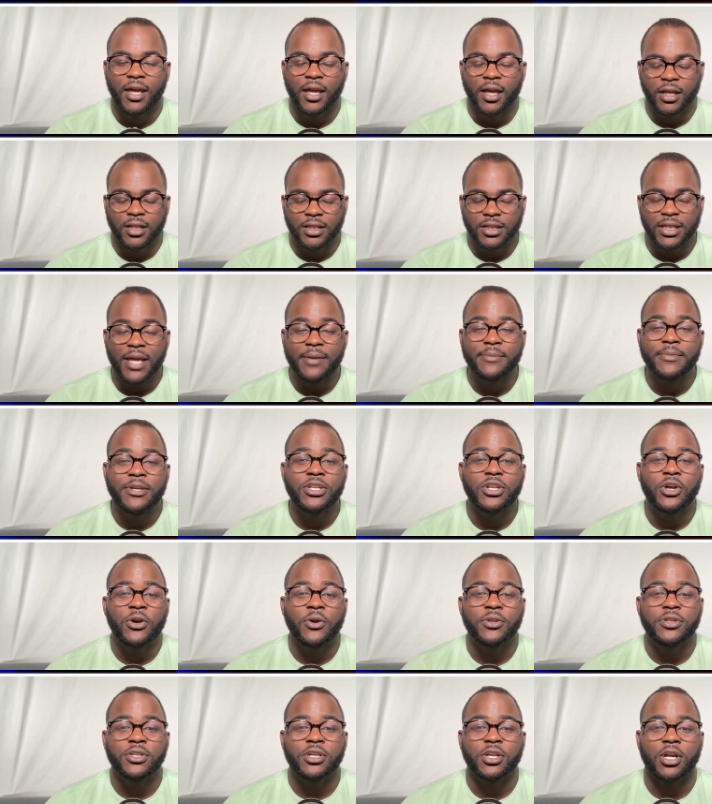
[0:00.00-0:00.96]
Let me
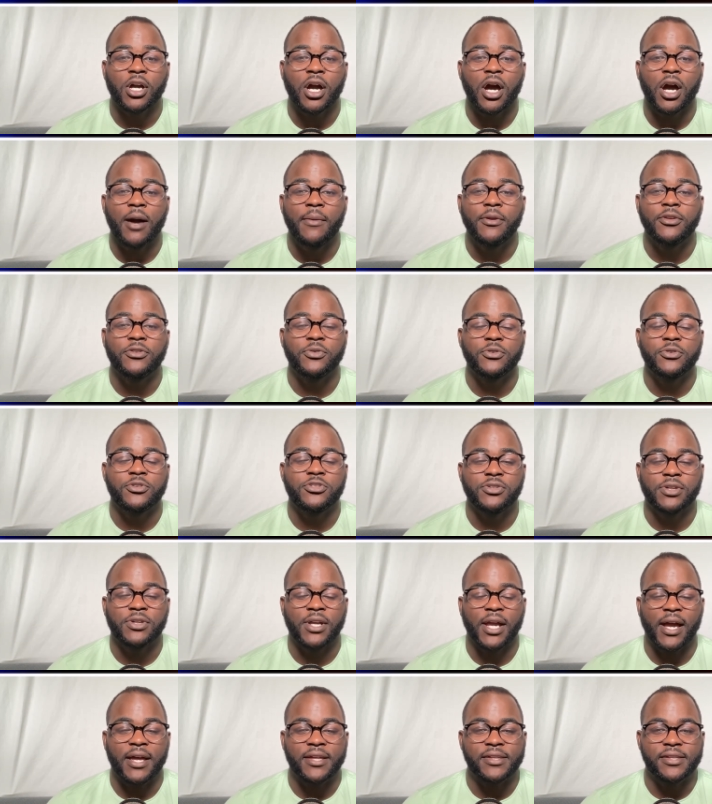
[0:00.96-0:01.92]
know in the comments what you
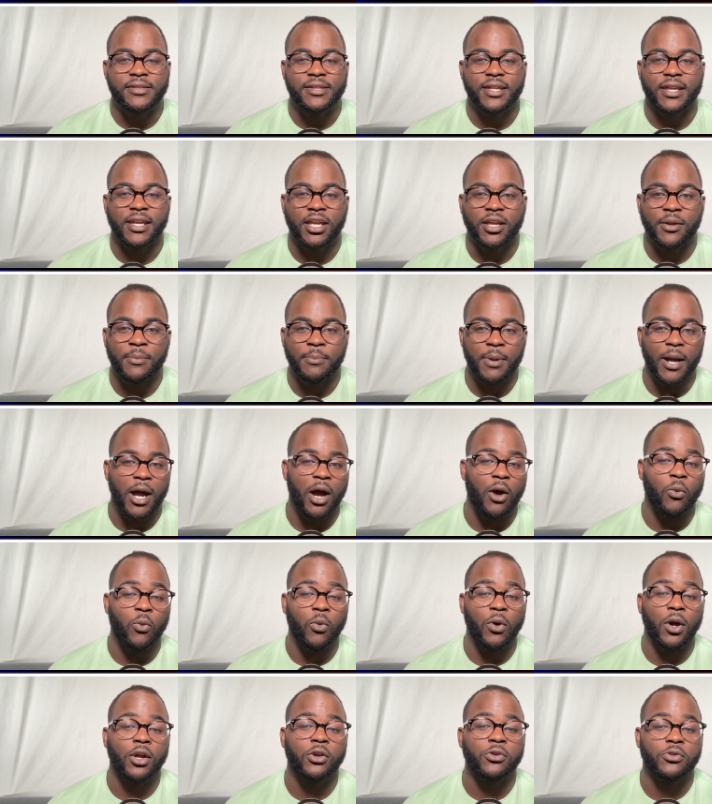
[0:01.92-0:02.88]
guys think about
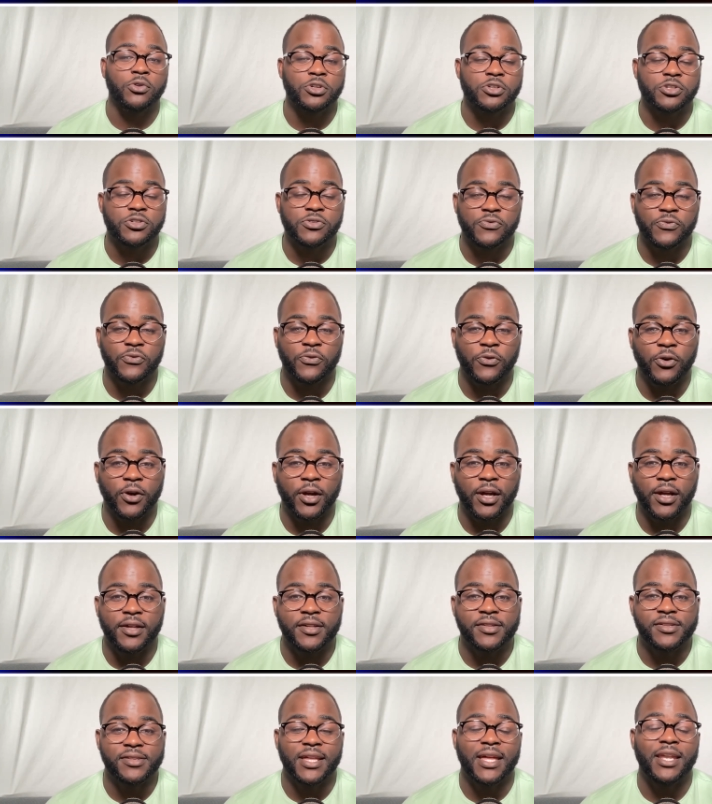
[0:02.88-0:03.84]
what Christian
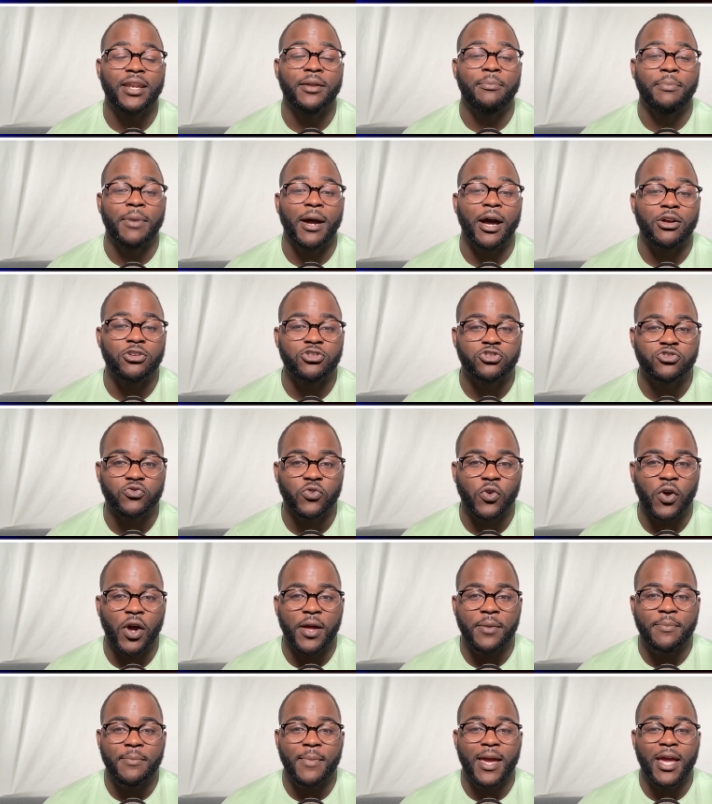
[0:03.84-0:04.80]
Fauria said about
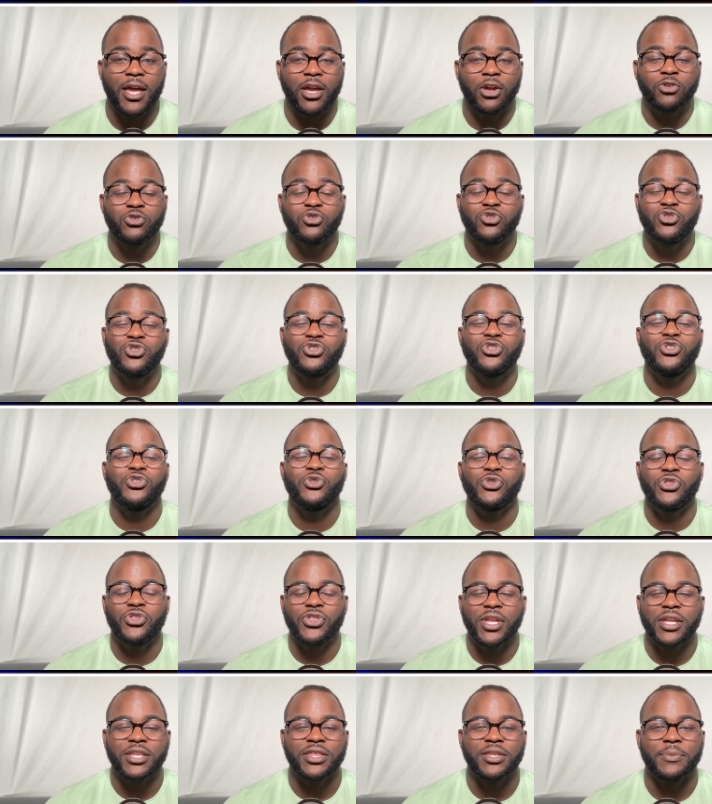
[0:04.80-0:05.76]
Jerod Mayo. Do you
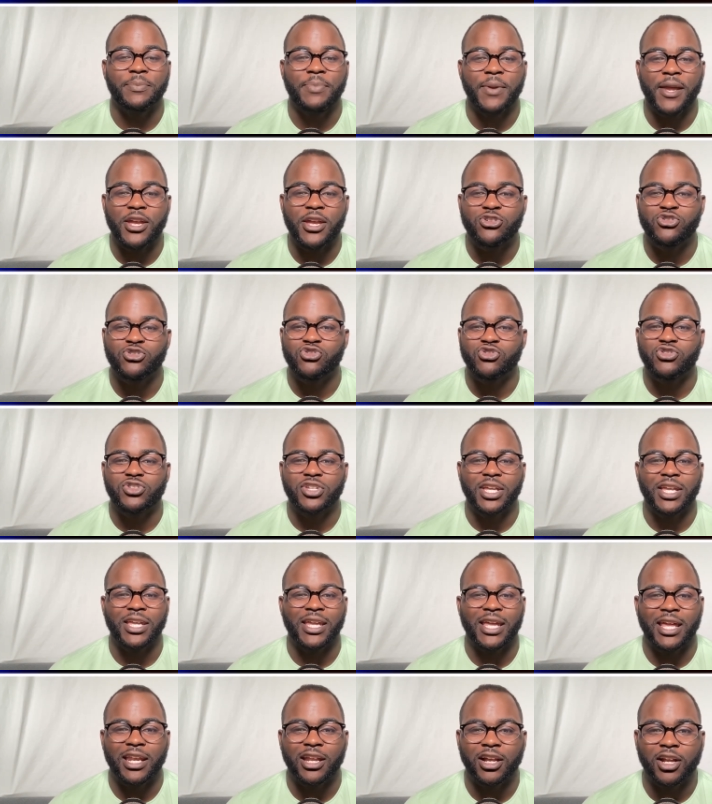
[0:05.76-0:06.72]
think the Patriots can
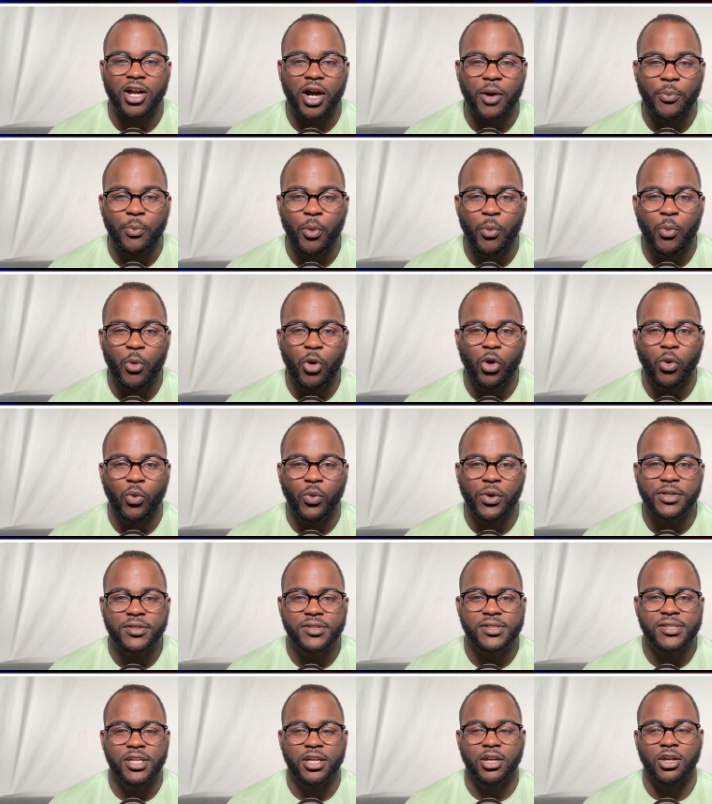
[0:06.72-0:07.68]
get a couple more
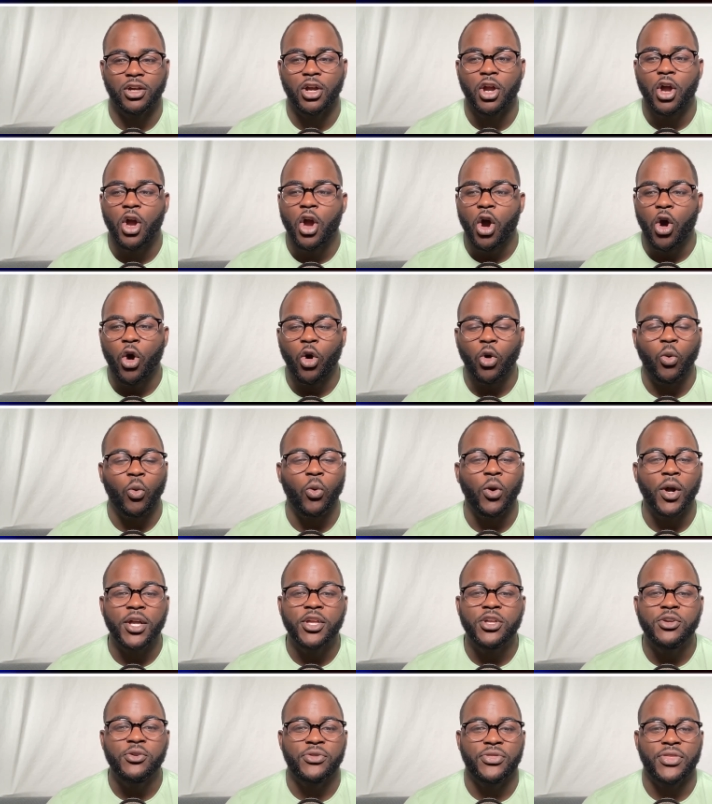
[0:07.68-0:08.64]
wins here, or what
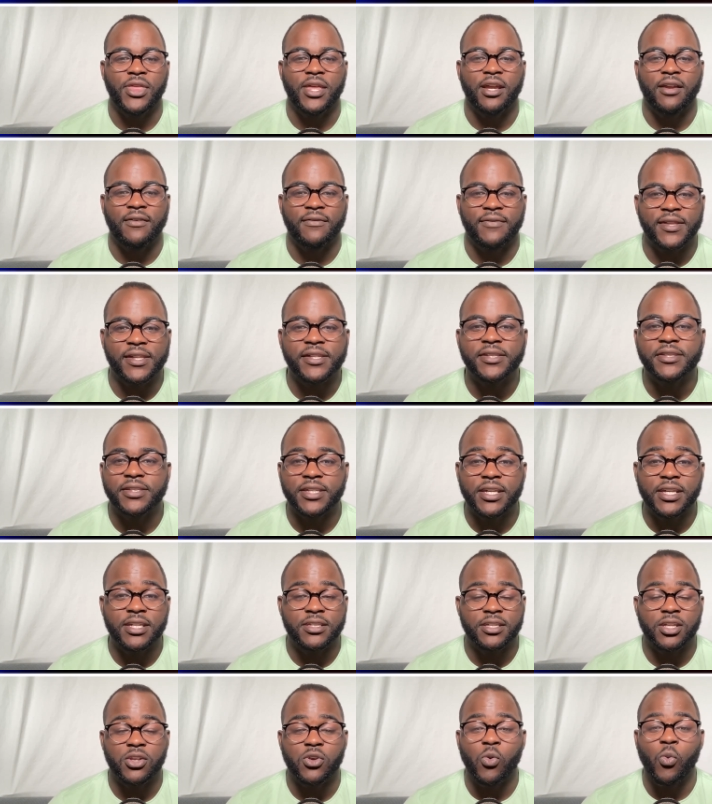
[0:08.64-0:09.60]
you think of this
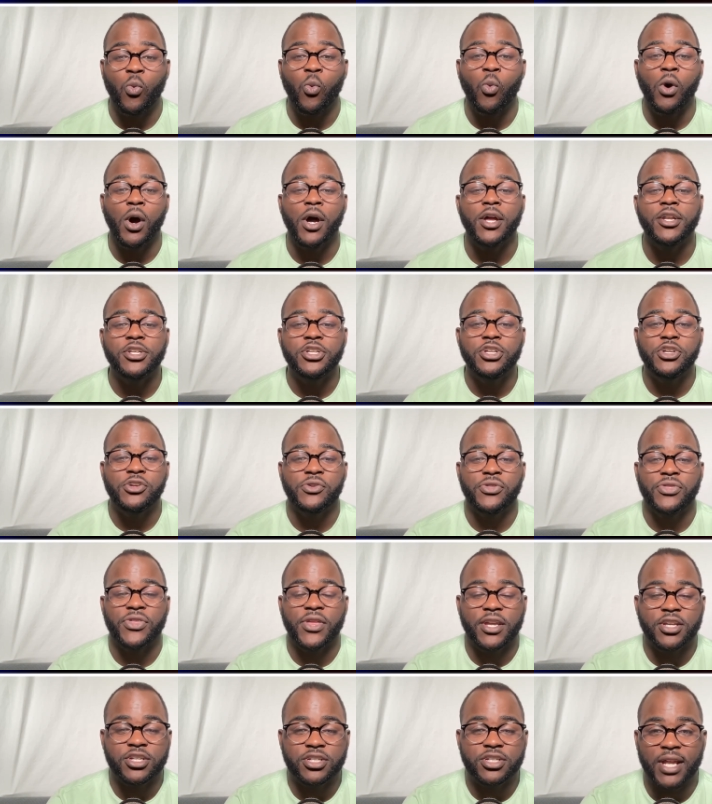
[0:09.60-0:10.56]
season? What do you
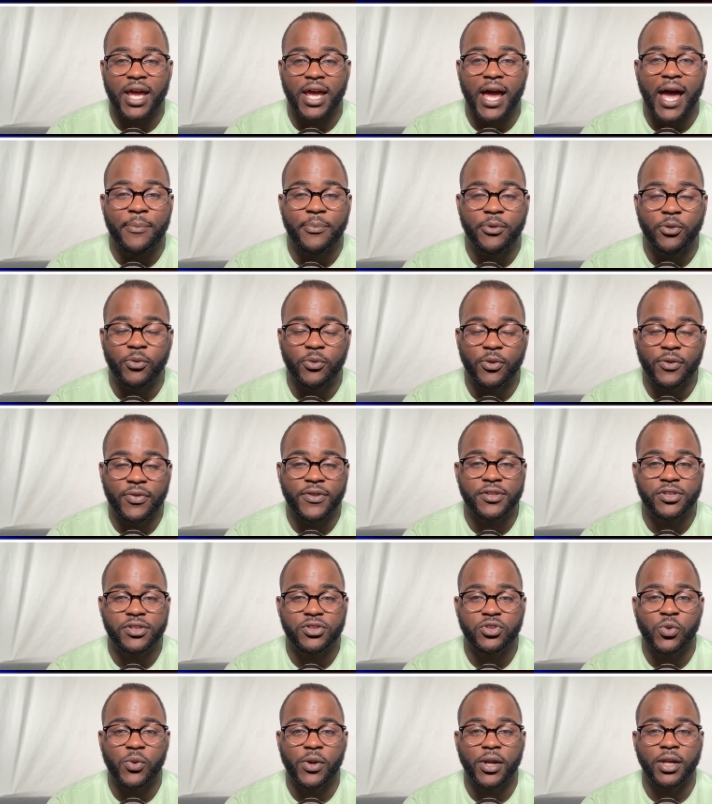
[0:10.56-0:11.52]
think should happen with this
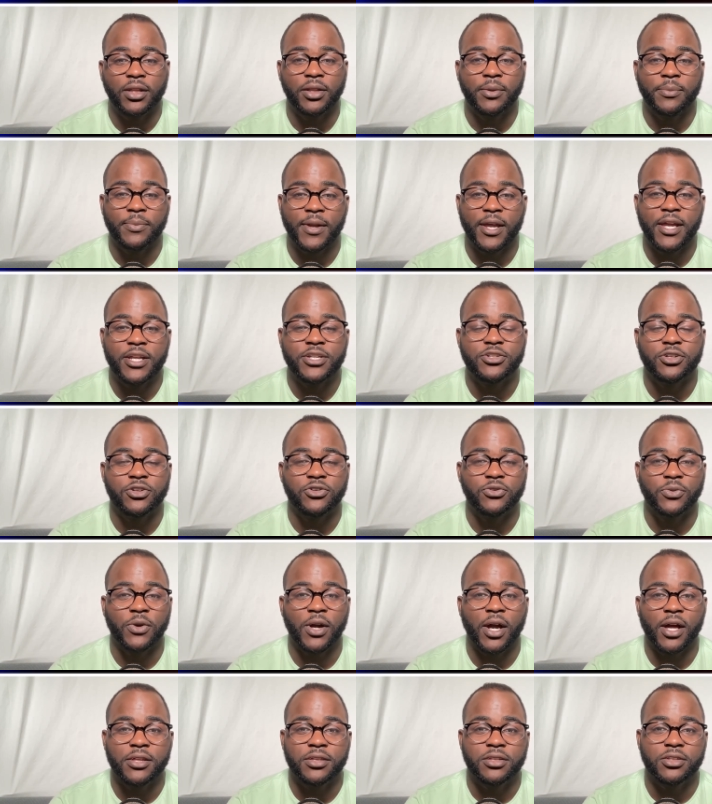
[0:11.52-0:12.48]
New England Patriots
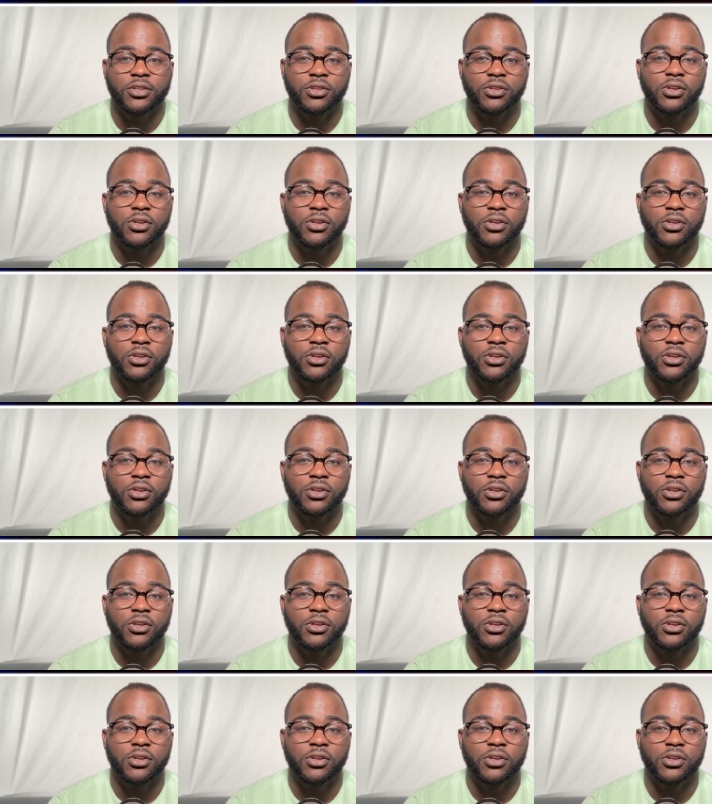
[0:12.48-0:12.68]
roster?